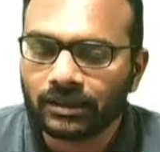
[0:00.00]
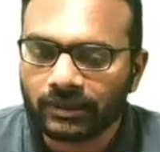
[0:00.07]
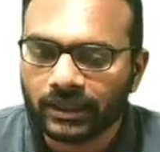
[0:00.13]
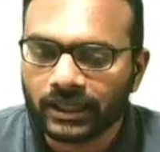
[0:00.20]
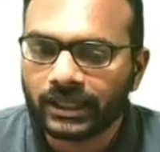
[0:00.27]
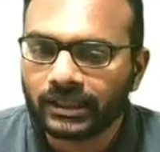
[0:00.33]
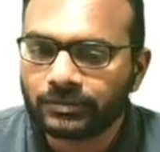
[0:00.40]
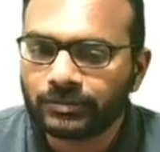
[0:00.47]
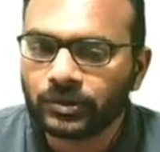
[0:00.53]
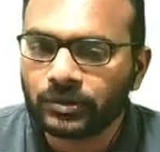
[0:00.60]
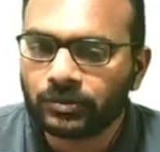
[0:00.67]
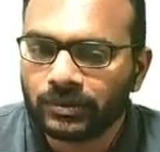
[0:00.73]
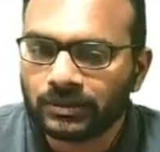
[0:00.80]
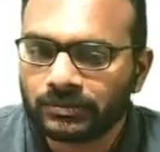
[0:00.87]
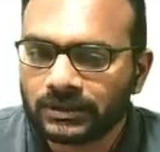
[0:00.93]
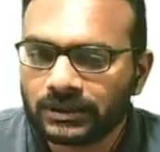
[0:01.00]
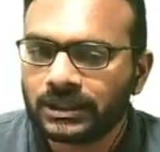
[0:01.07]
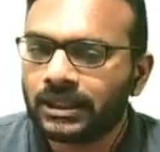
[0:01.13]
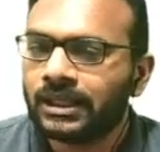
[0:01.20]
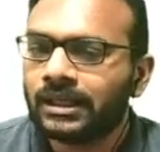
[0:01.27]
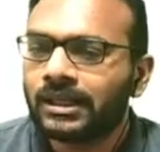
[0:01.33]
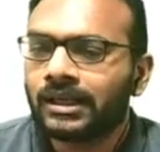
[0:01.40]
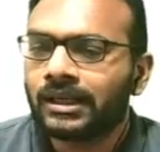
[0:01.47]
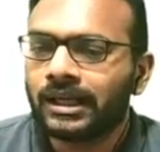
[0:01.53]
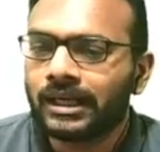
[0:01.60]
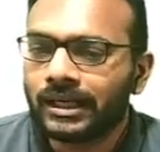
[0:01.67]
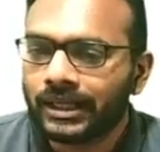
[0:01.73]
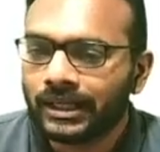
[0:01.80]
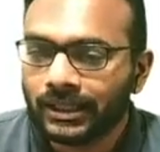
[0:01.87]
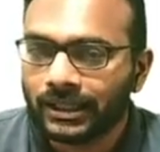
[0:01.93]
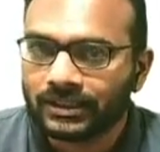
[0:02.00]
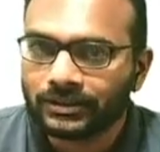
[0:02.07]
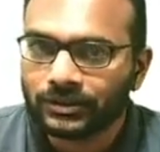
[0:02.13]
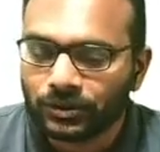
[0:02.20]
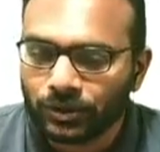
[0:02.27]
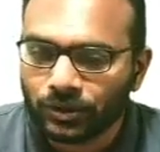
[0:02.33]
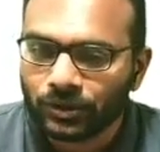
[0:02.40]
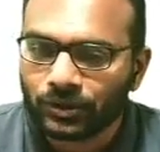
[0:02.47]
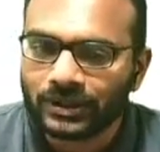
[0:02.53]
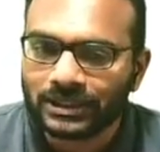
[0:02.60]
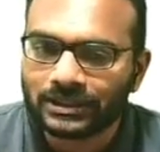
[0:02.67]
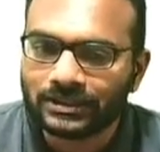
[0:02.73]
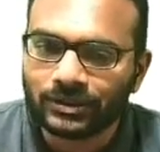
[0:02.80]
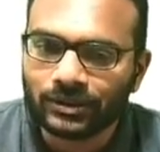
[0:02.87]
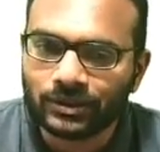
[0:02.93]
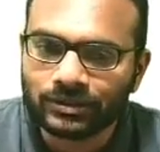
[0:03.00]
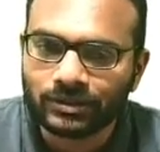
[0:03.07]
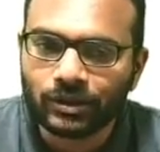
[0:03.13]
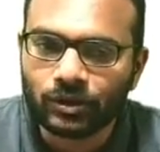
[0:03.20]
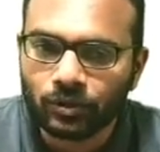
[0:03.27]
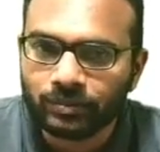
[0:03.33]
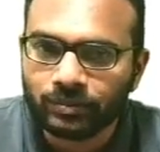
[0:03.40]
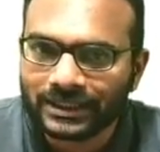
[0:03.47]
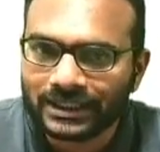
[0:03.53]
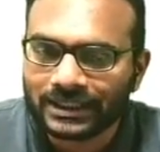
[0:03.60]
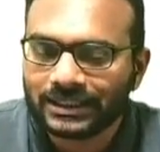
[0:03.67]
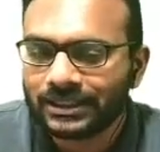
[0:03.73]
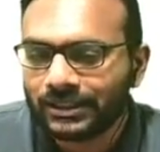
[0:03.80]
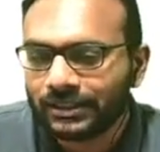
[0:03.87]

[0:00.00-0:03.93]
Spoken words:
mechanics problems. And as you know, it's also a competition.